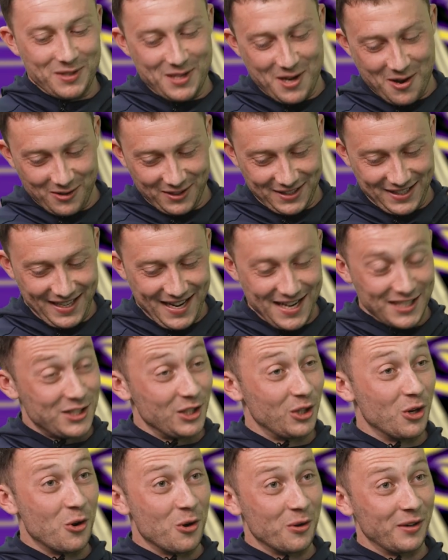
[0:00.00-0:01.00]
songs to get
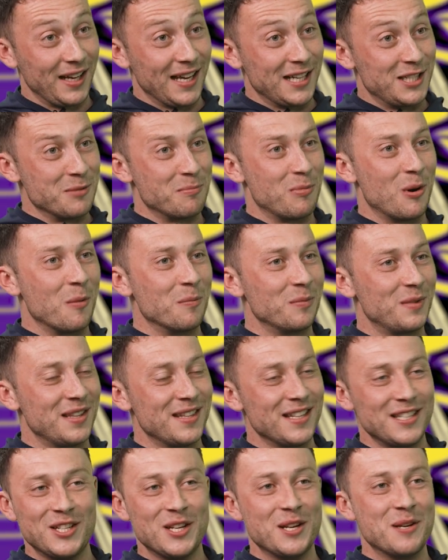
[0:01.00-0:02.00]
you going and get you pumped in
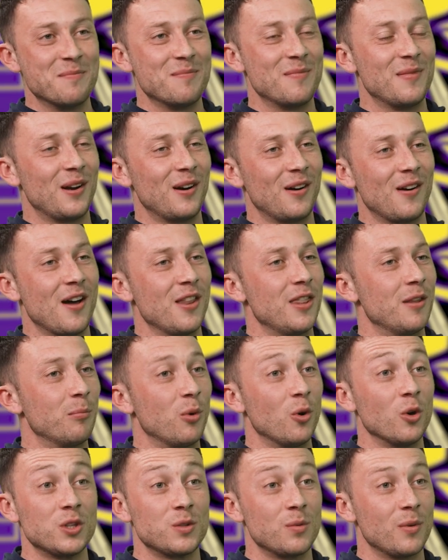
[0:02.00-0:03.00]
the gym or on the
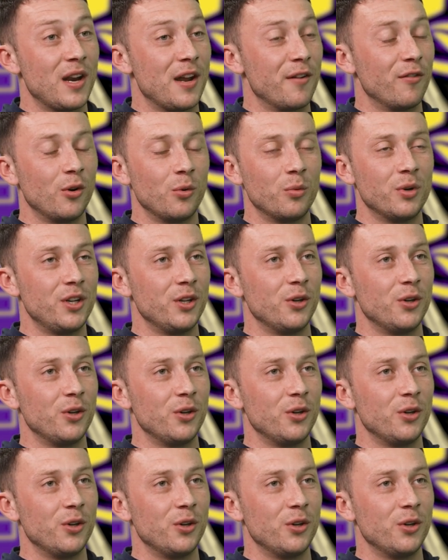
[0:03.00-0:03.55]
bus, whatever we're